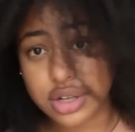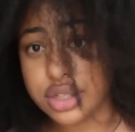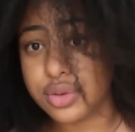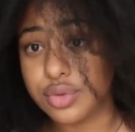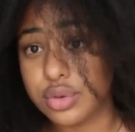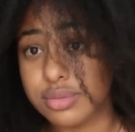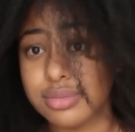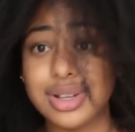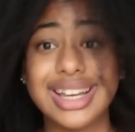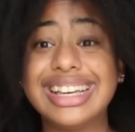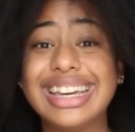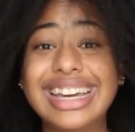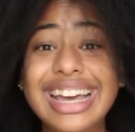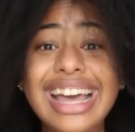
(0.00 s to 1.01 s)
the room.
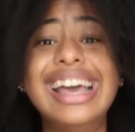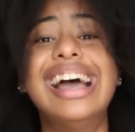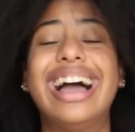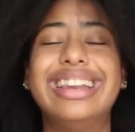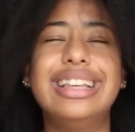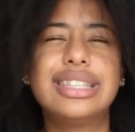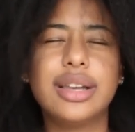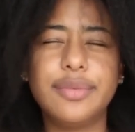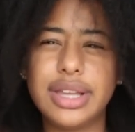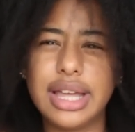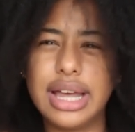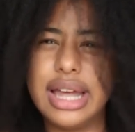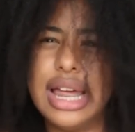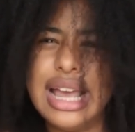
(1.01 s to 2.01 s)
Like, I need something
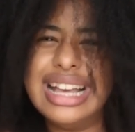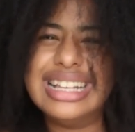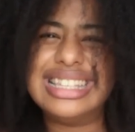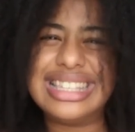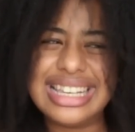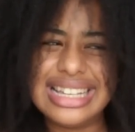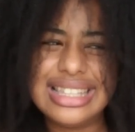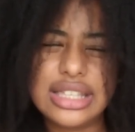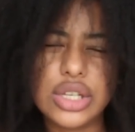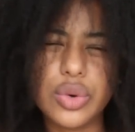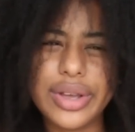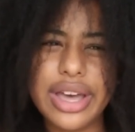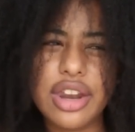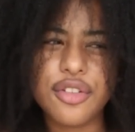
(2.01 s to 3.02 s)
that sits,
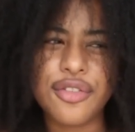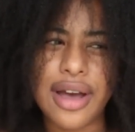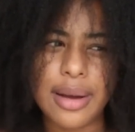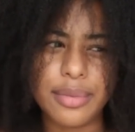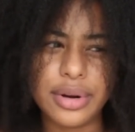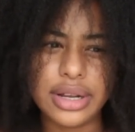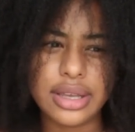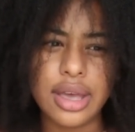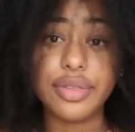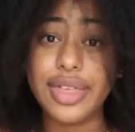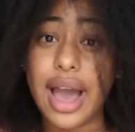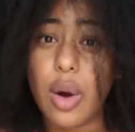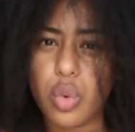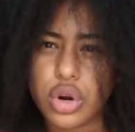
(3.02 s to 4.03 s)
so get a fabric
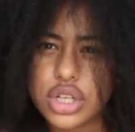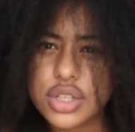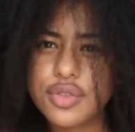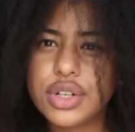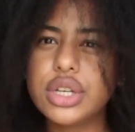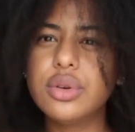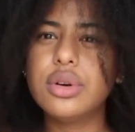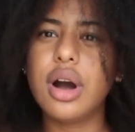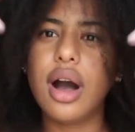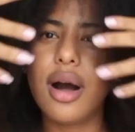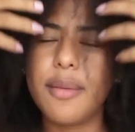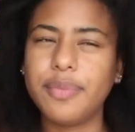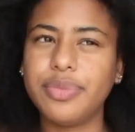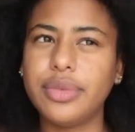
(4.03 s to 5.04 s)
that works for you.
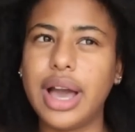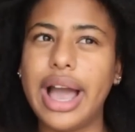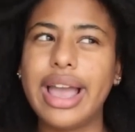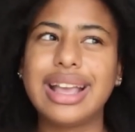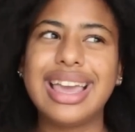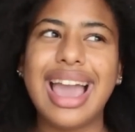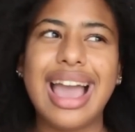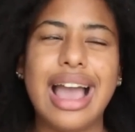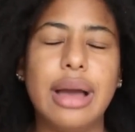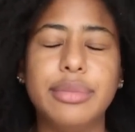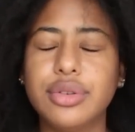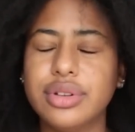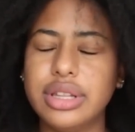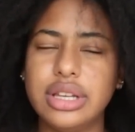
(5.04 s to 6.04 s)
I'm
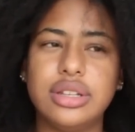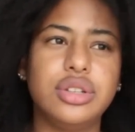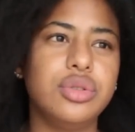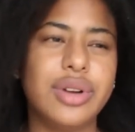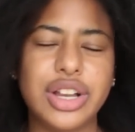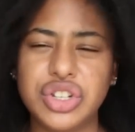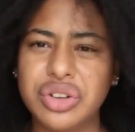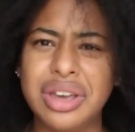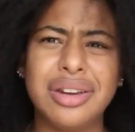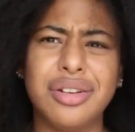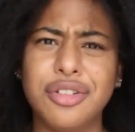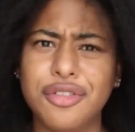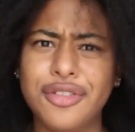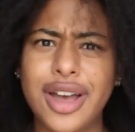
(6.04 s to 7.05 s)
not really too educated
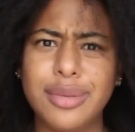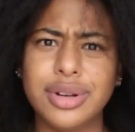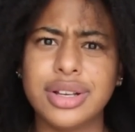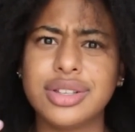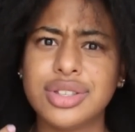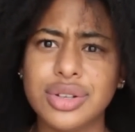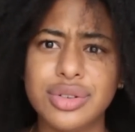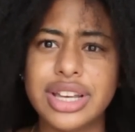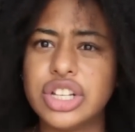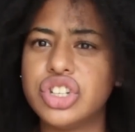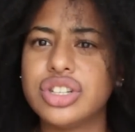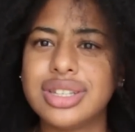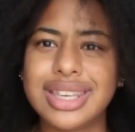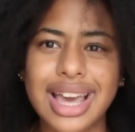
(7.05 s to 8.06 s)
on fabric, so like
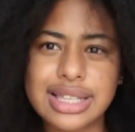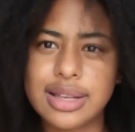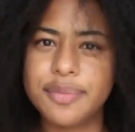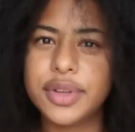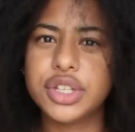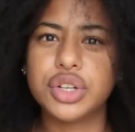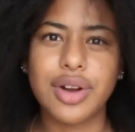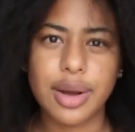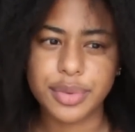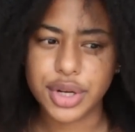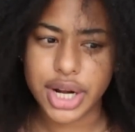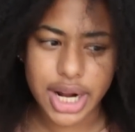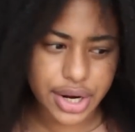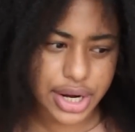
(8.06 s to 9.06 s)
just get something to wrap
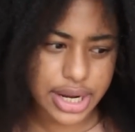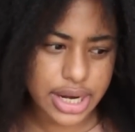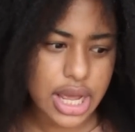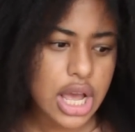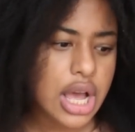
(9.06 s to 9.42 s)
your hair in,